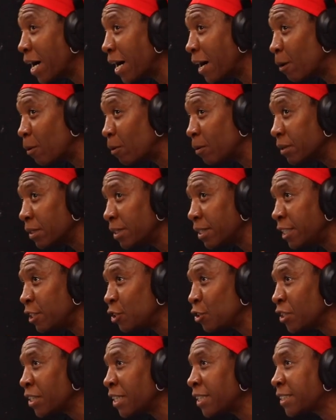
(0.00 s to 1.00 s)
Wow.
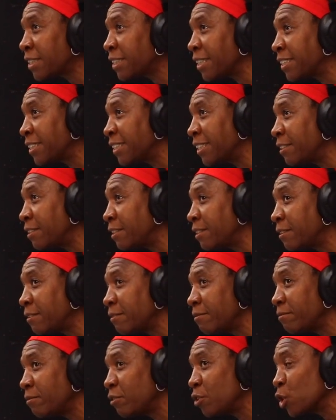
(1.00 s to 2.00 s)
Ijoya started
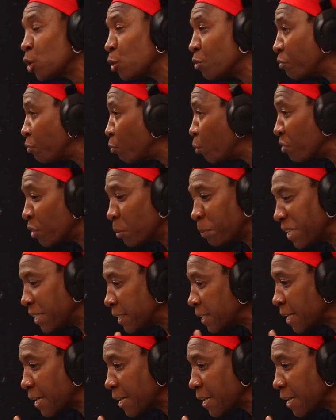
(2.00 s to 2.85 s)
just with the